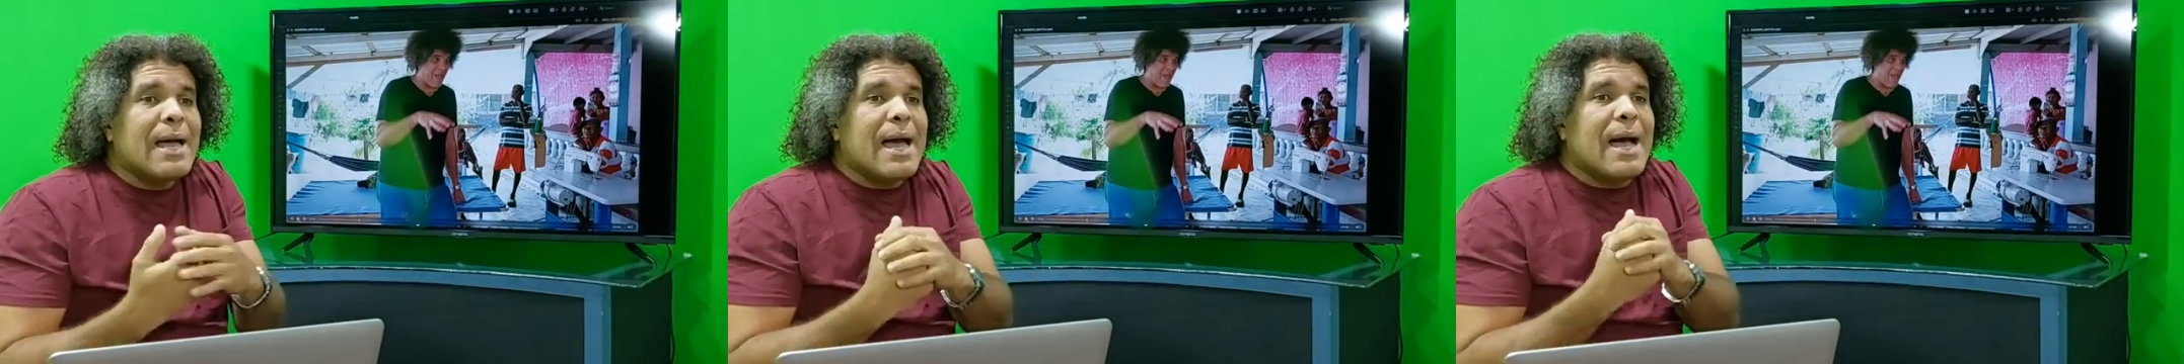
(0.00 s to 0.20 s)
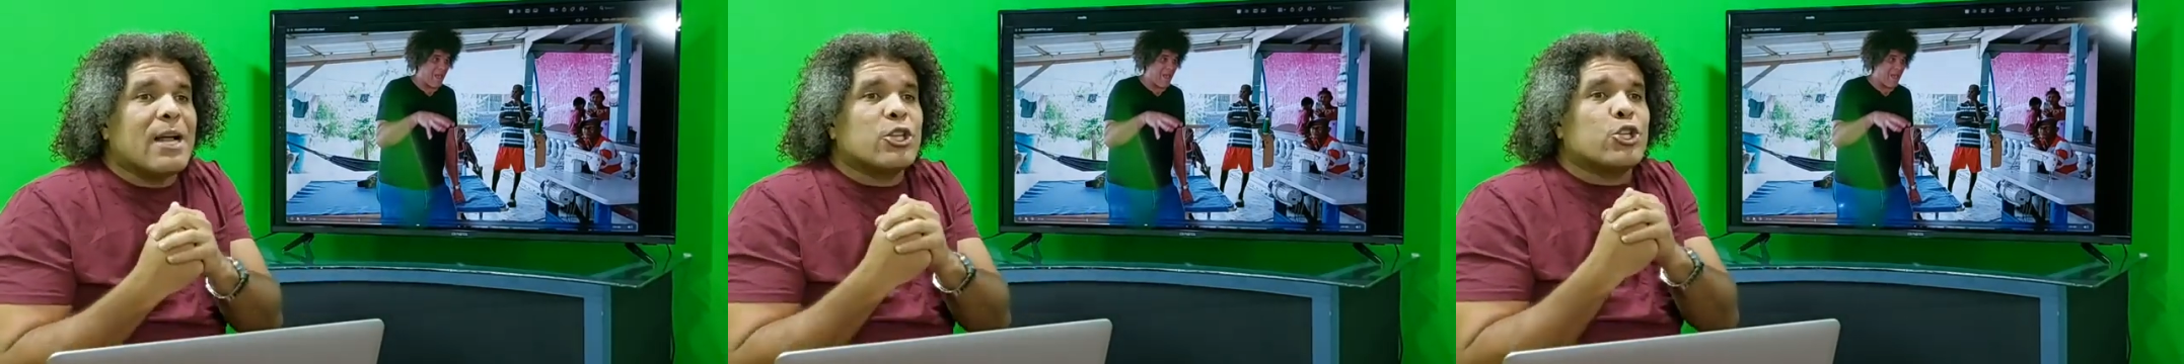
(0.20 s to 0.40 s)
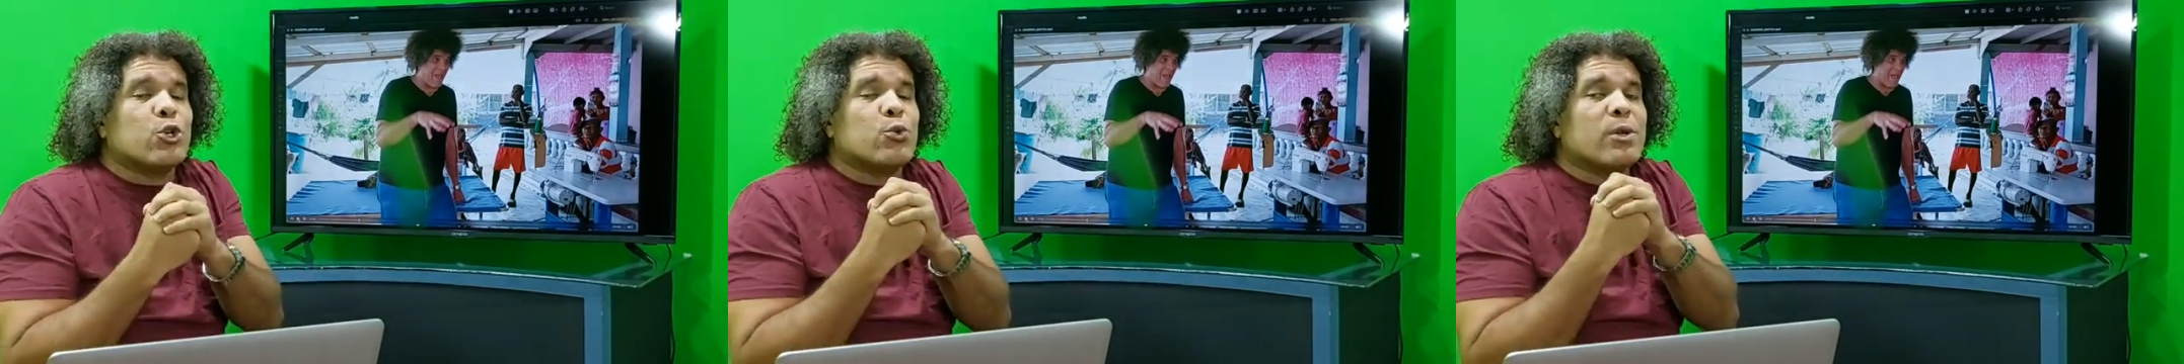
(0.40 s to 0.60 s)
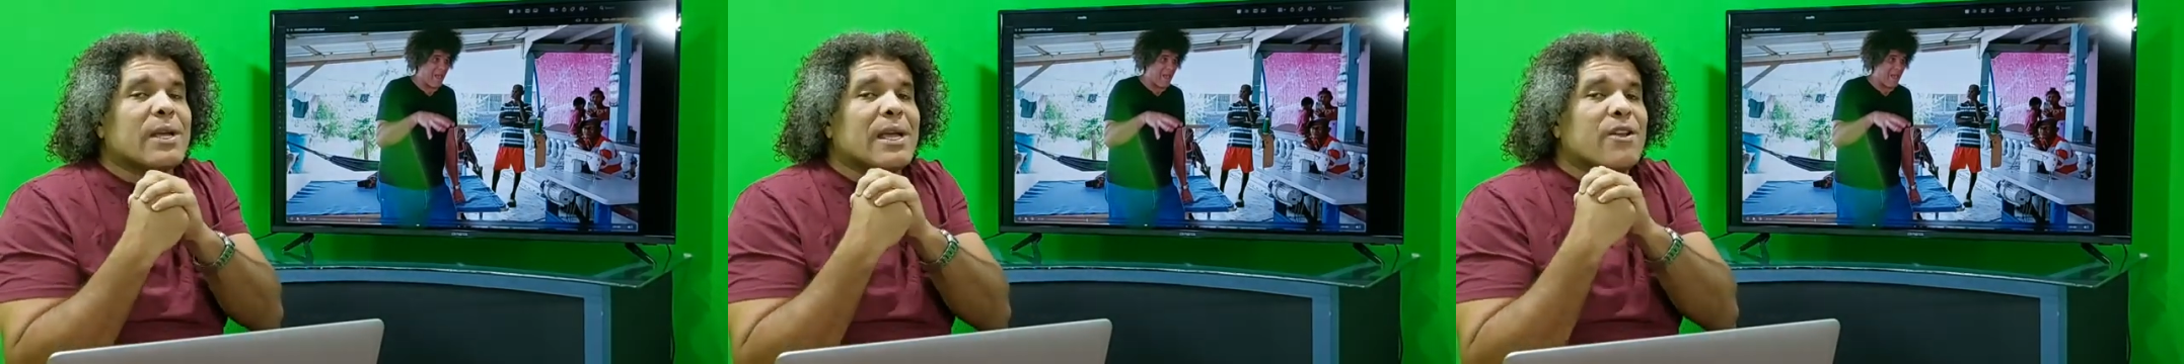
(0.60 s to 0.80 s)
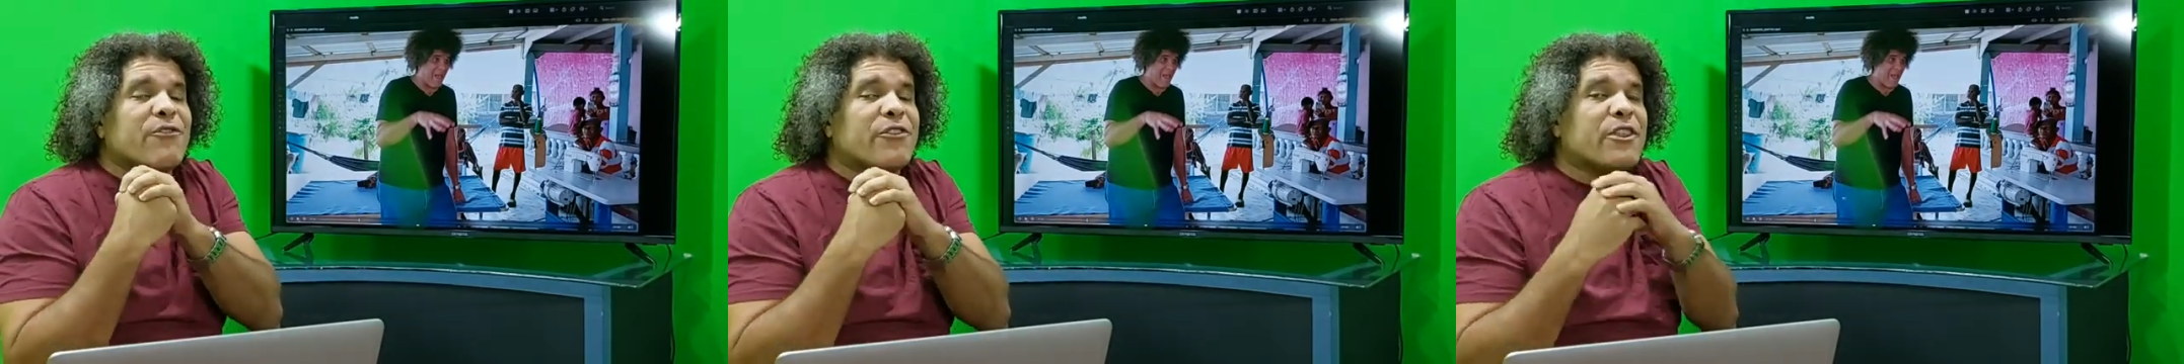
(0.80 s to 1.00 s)
and tuning
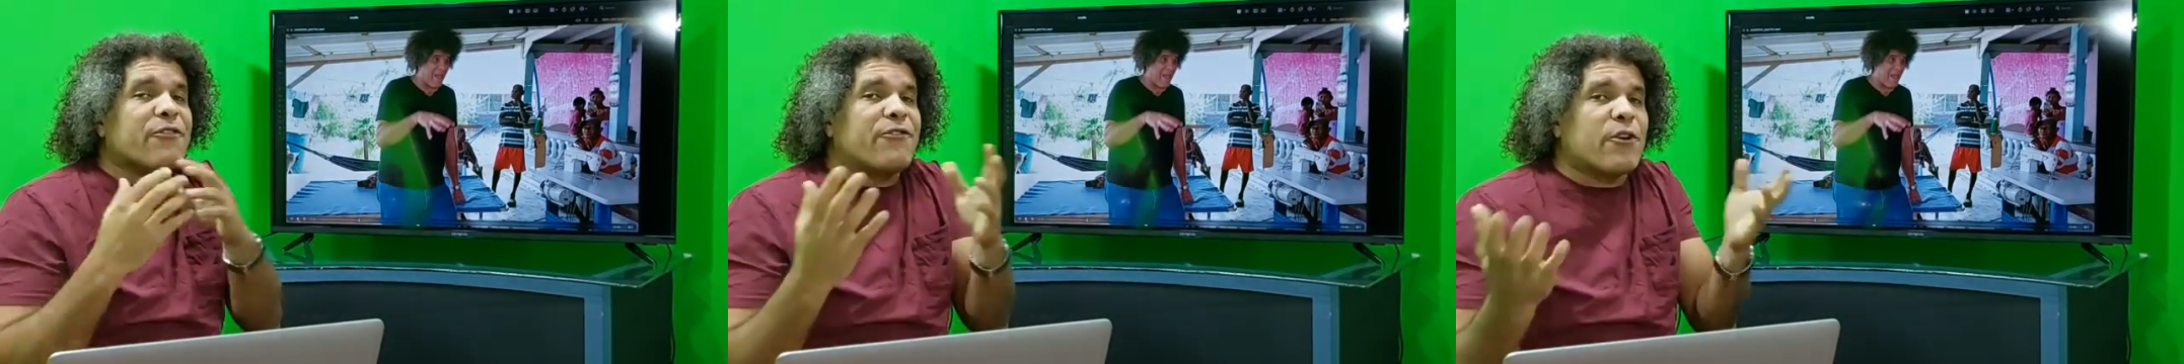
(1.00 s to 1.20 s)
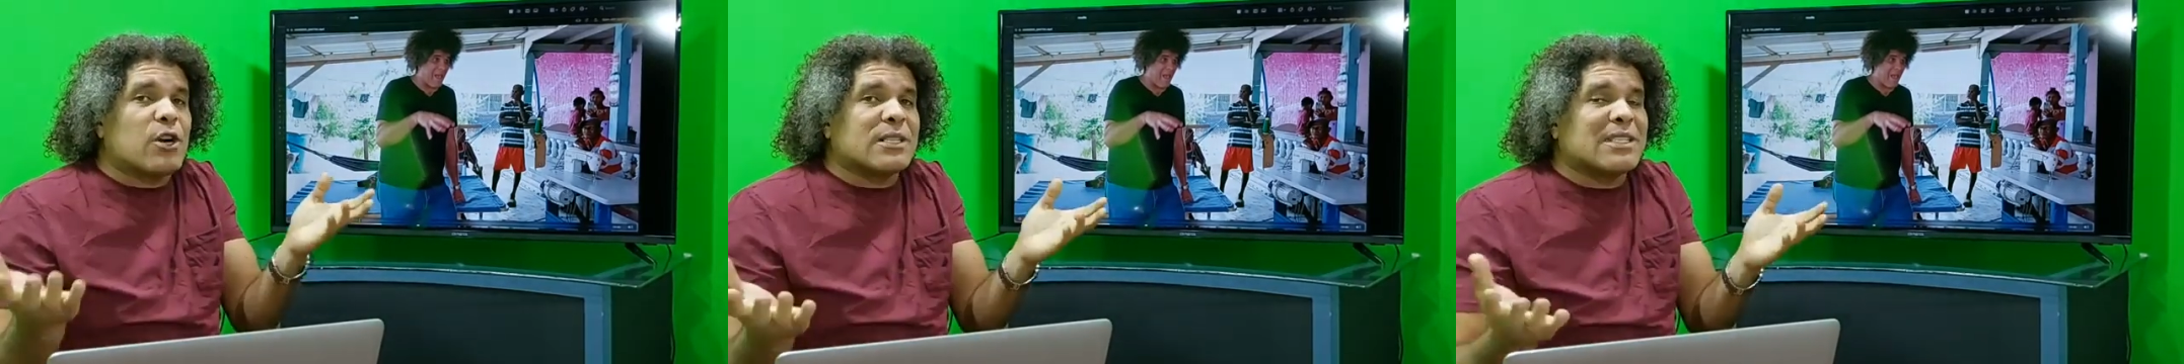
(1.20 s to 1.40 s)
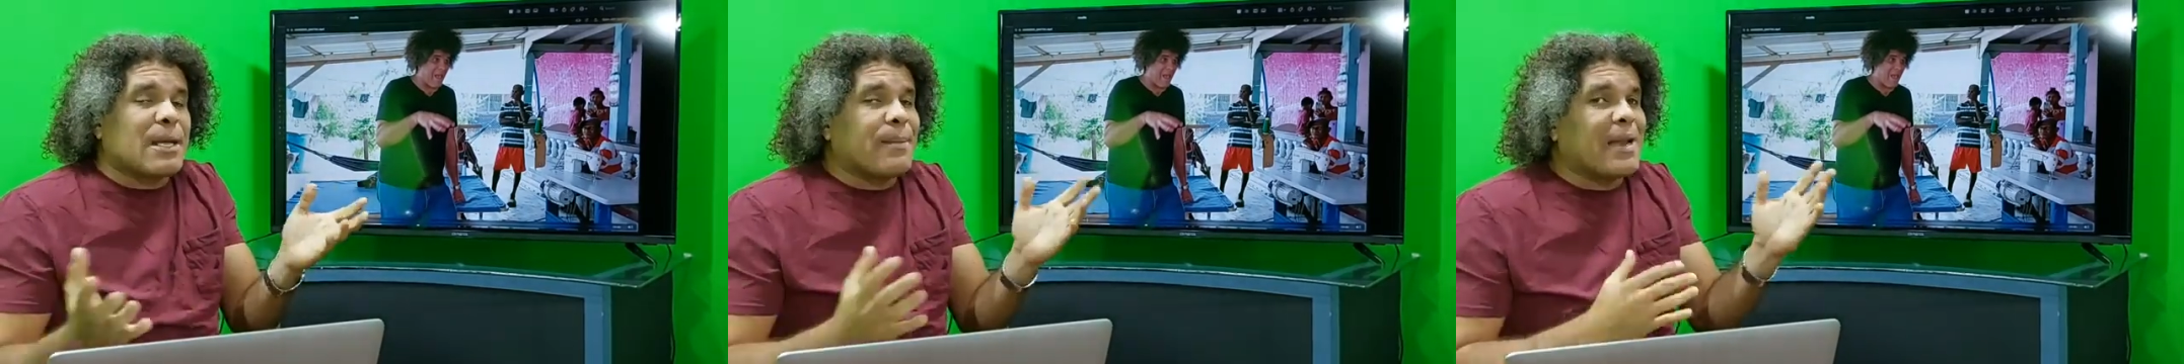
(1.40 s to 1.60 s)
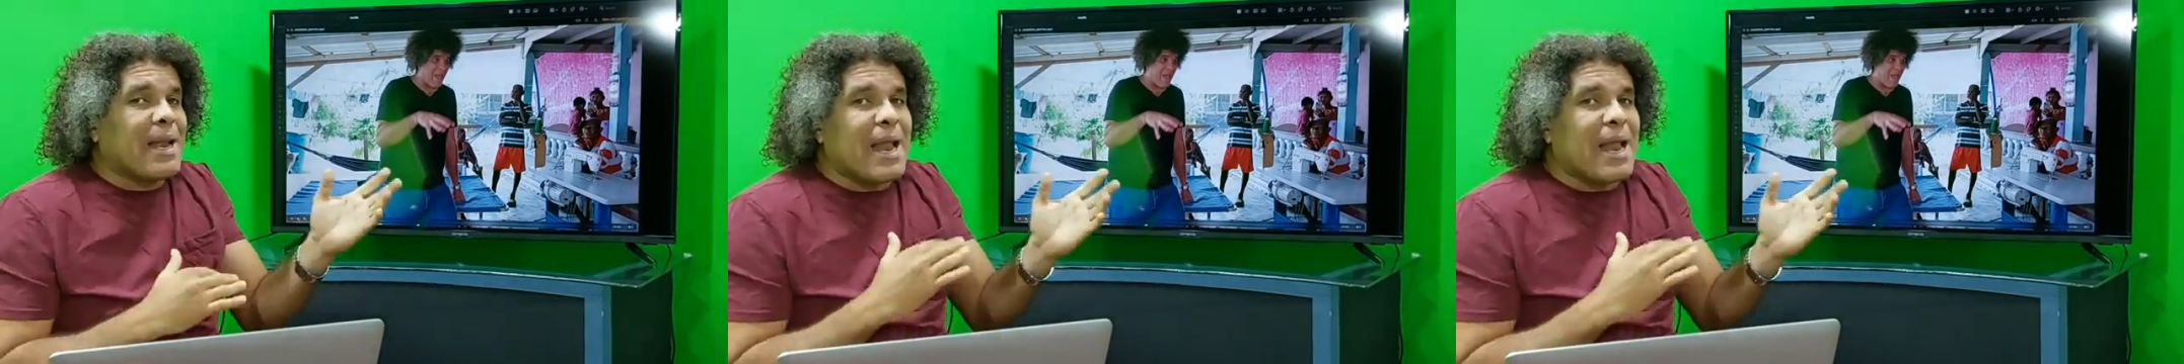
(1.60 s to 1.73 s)
in for the first time and